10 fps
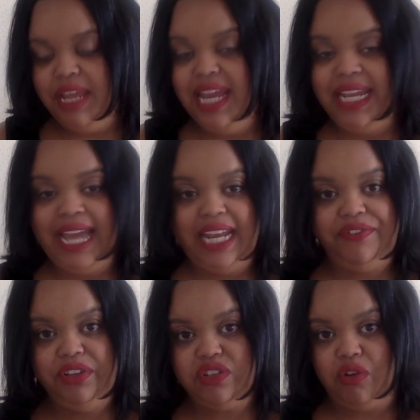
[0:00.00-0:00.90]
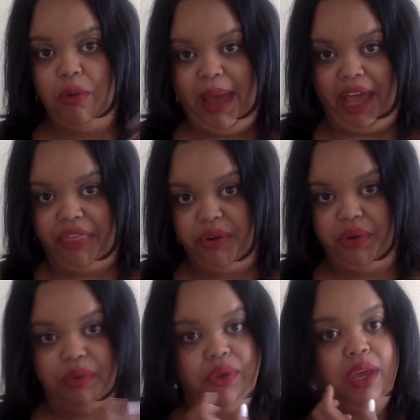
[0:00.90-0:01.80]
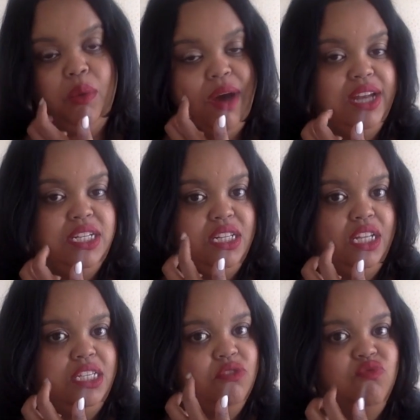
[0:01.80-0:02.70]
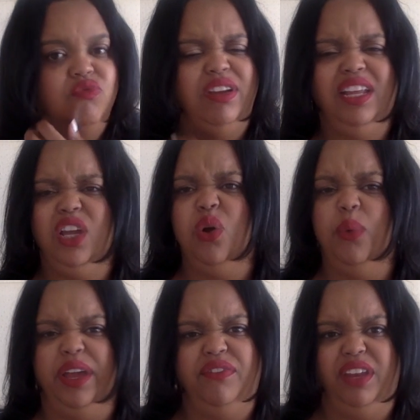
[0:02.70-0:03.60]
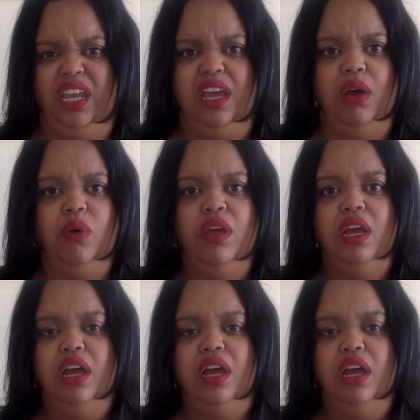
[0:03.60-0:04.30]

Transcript: again, if you scroll back through, you can watch. It's a really quick video.